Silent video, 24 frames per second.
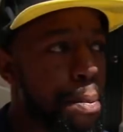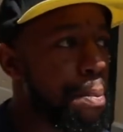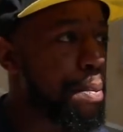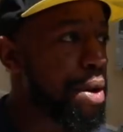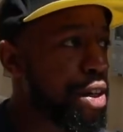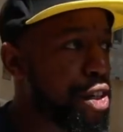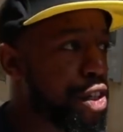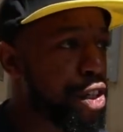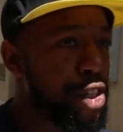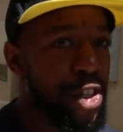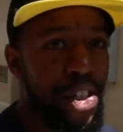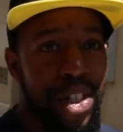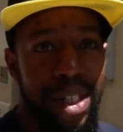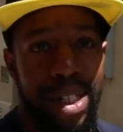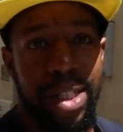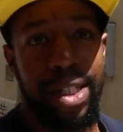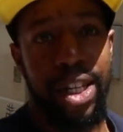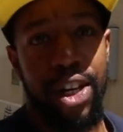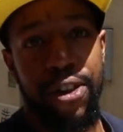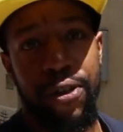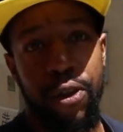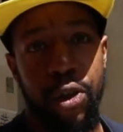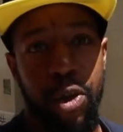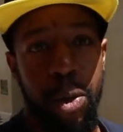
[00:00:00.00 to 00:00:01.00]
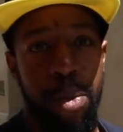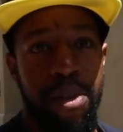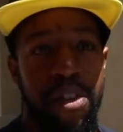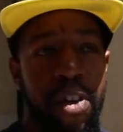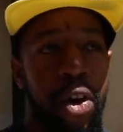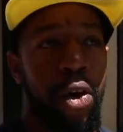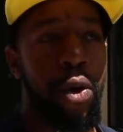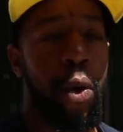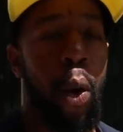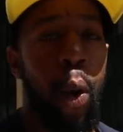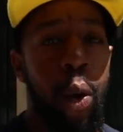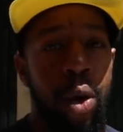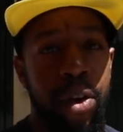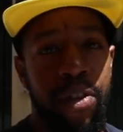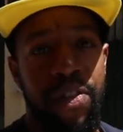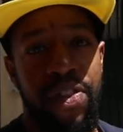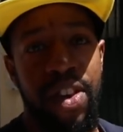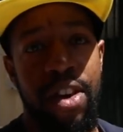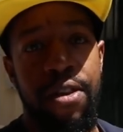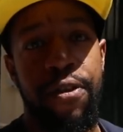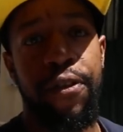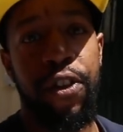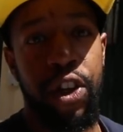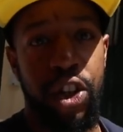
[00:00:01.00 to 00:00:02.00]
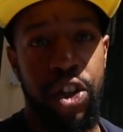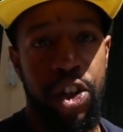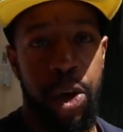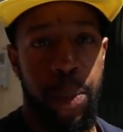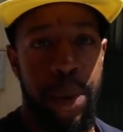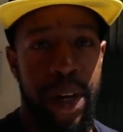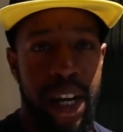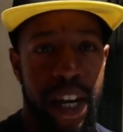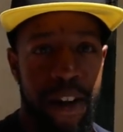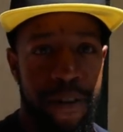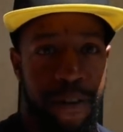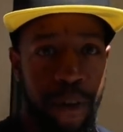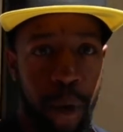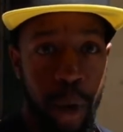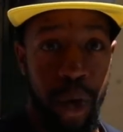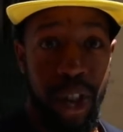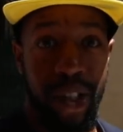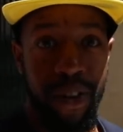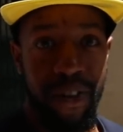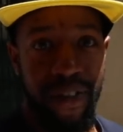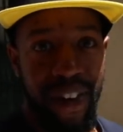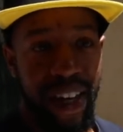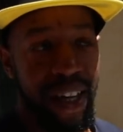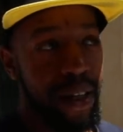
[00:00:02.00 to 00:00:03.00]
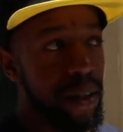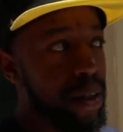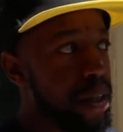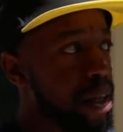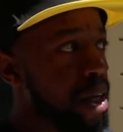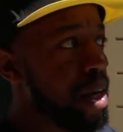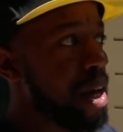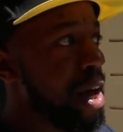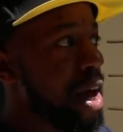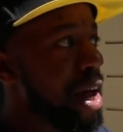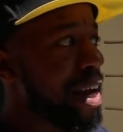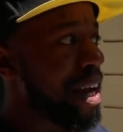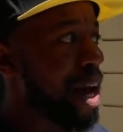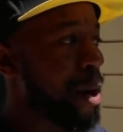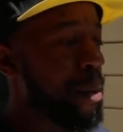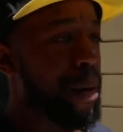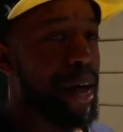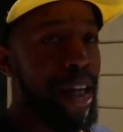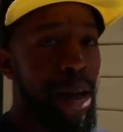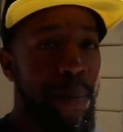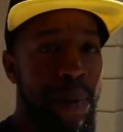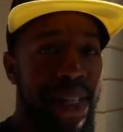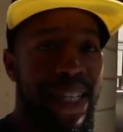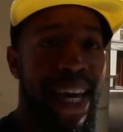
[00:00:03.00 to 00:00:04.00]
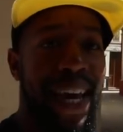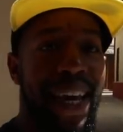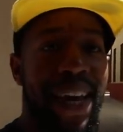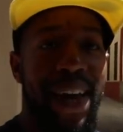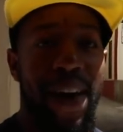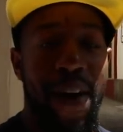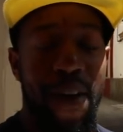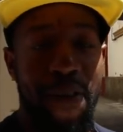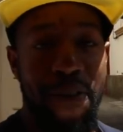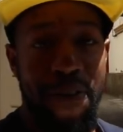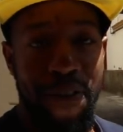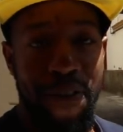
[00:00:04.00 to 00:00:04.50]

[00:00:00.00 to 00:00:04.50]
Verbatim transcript: Mission successful. So we've gotten all of the footage that we need for Seville. Now we're going to be taking a